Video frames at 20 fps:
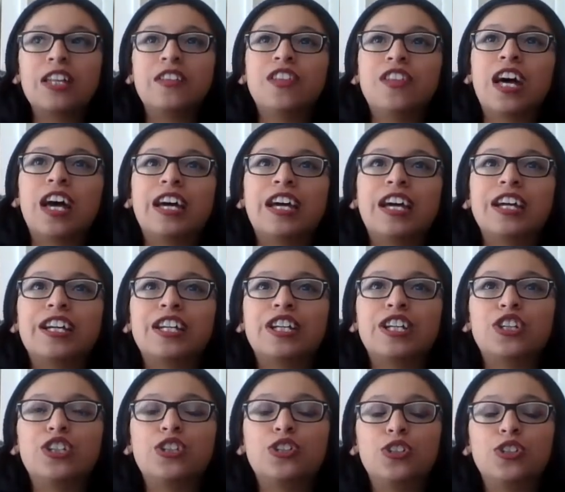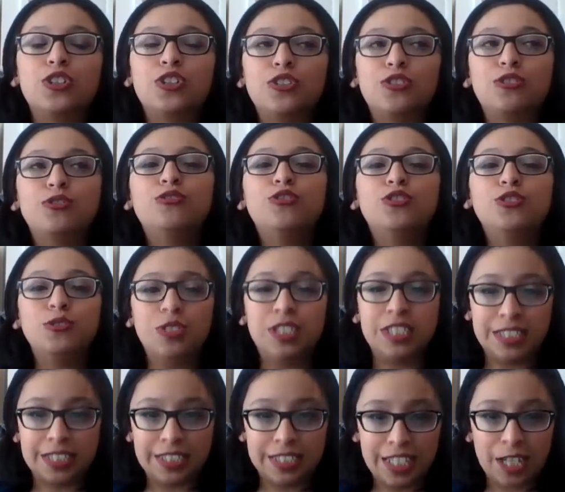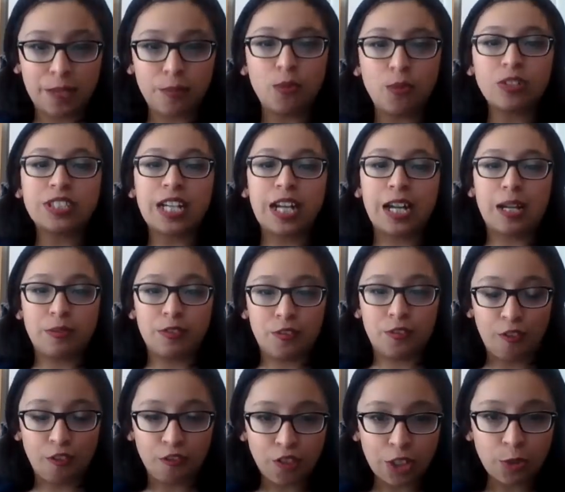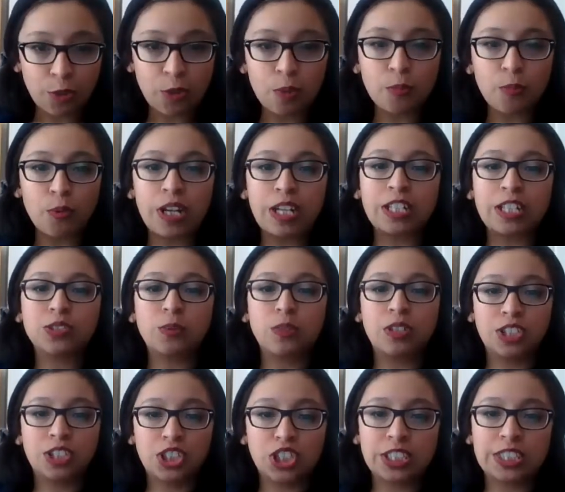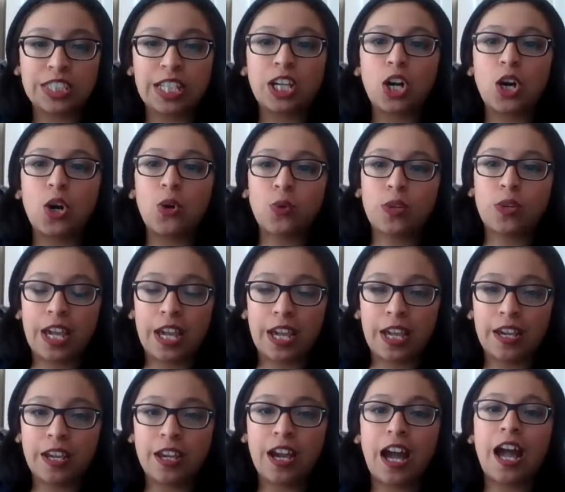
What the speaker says: that you do need to take more times for frequent breaks where it's just like, okay,